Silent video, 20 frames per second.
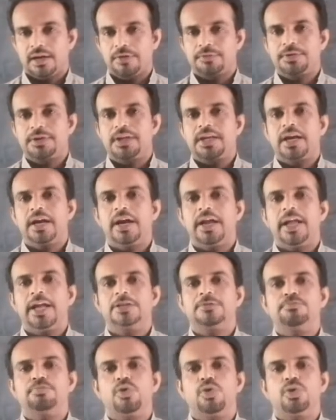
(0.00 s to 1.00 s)
Africa
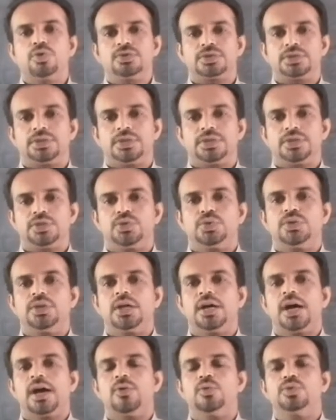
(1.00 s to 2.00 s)
exposed to
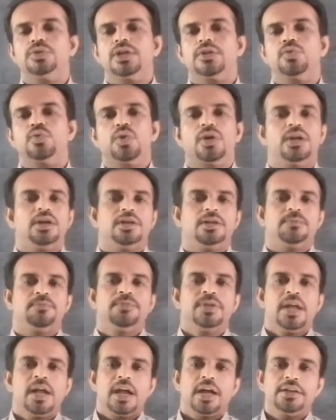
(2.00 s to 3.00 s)
the outer
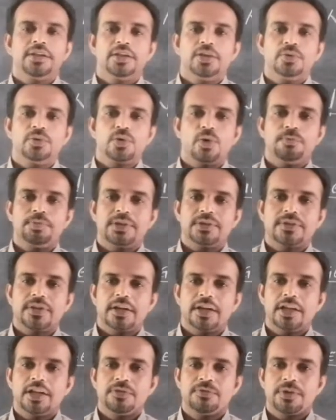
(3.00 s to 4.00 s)
world, and the Europeans
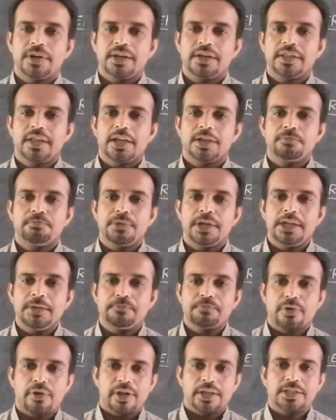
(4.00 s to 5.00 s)
identified that many
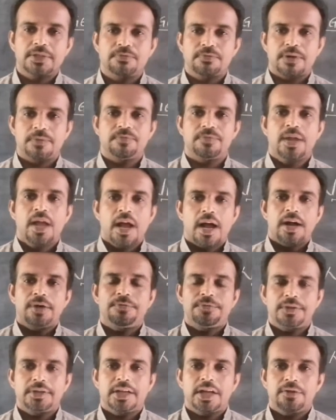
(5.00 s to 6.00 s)
products from
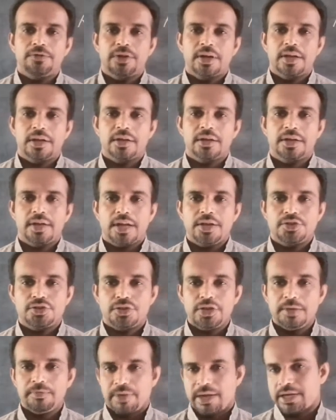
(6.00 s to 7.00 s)
Africa were in
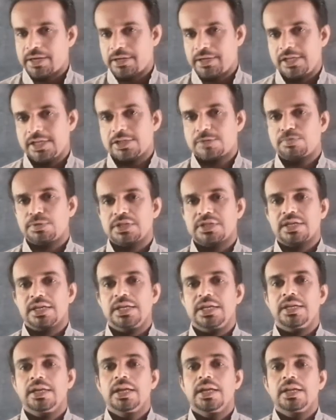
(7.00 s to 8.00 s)
great demand,
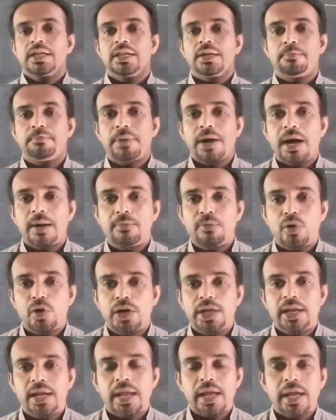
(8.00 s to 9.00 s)
especially the palm
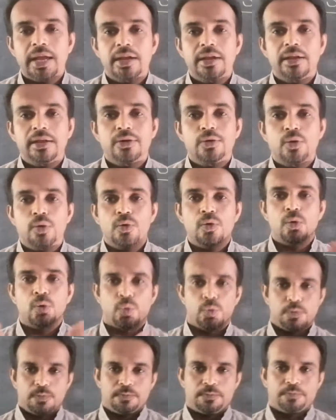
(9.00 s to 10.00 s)
oil and
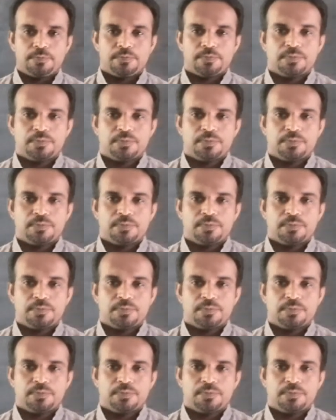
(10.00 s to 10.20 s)
cocoa.